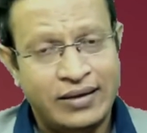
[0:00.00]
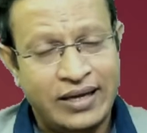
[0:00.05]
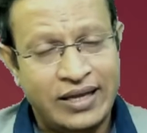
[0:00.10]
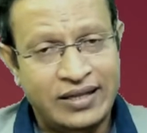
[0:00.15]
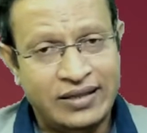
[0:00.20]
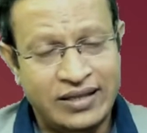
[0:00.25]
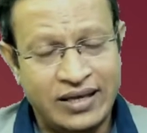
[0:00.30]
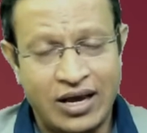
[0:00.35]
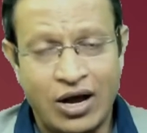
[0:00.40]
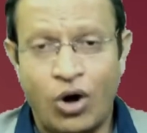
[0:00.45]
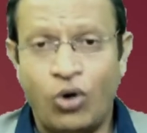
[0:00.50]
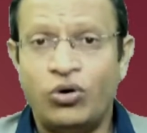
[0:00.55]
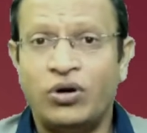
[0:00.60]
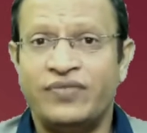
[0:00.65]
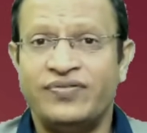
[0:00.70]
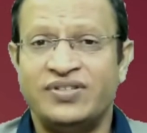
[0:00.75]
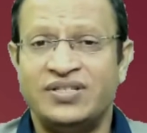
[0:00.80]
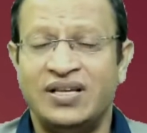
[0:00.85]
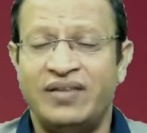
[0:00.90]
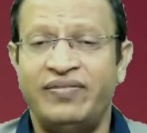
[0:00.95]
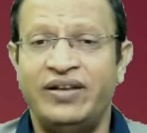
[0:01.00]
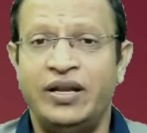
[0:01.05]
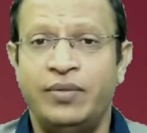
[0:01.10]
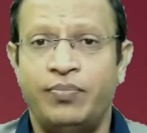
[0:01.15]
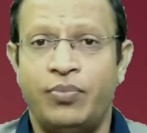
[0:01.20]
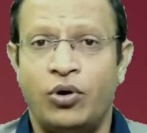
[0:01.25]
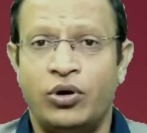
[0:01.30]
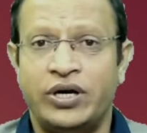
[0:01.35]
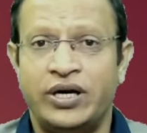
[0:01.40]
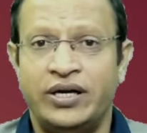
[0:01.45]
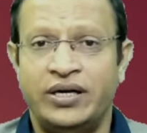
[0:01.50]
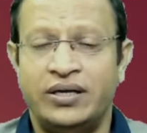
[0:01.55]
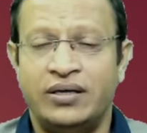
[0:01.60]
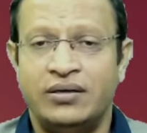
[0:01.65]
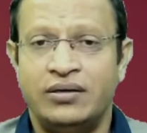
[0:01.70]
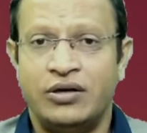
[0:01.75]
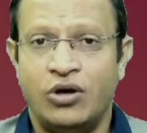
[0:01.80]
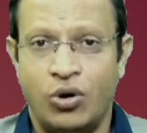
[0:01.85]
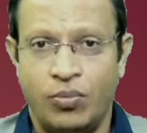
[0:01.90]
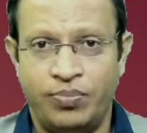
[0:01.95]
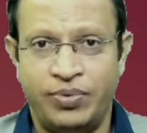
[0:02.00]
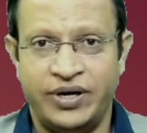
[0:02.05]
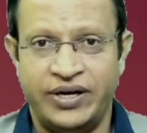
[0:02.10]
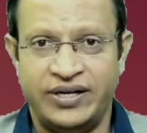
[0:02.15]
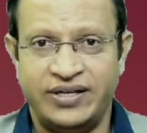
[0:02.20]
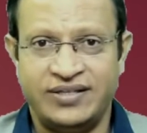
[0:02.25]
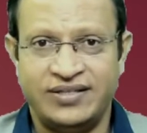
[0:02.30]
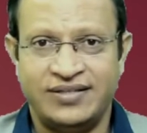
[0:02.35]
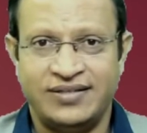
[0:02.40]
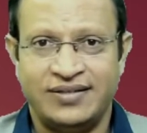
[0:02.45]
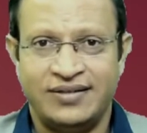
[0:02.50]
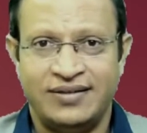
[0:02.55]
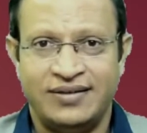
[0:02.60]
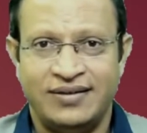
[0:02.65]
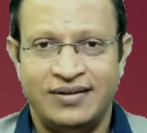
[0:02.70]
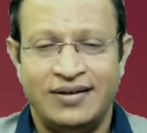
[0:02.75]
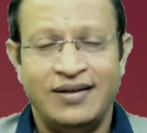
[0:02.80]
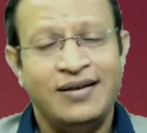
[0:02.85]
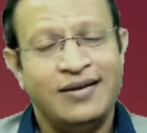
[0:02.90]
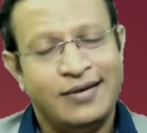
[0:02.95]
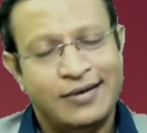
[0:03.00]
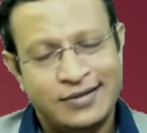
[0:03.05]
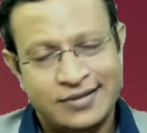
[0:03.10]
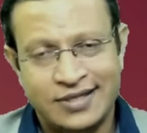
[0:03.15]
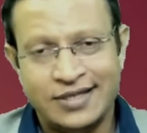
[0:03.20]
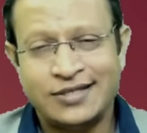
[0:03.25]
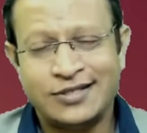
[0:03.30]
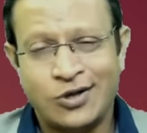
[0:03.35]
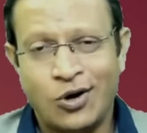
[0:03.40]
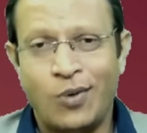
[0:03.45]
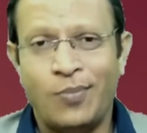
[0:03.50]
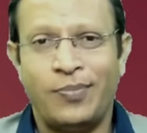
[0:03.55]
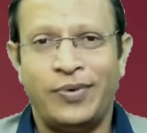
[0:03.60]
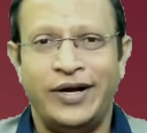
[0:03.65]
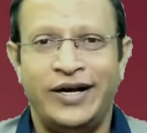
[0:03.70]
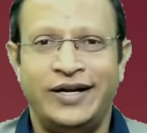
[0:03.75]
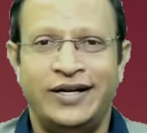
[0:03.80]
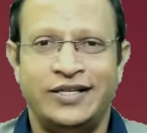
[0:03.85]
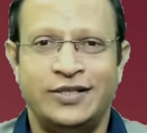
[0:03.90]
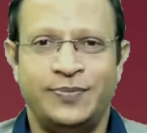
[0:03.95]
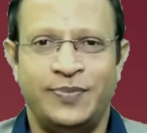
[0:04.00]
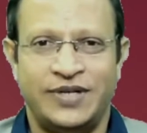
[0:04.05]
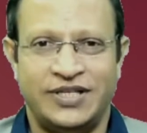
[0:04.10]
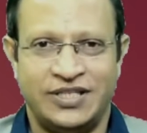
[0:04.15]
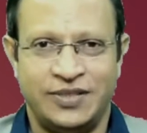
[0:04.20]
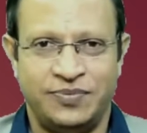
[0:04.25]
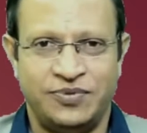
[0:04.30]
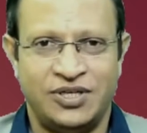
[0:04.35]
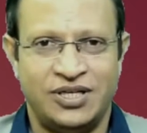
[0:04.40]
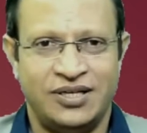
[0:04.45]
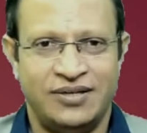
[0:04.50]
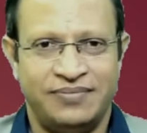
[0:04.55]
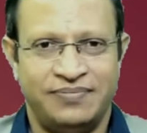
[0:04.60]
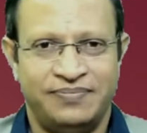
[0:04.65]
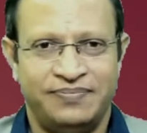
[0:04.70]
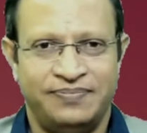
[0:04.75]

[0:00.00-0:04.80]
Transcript: In the out of seven important components, sixth component is perception.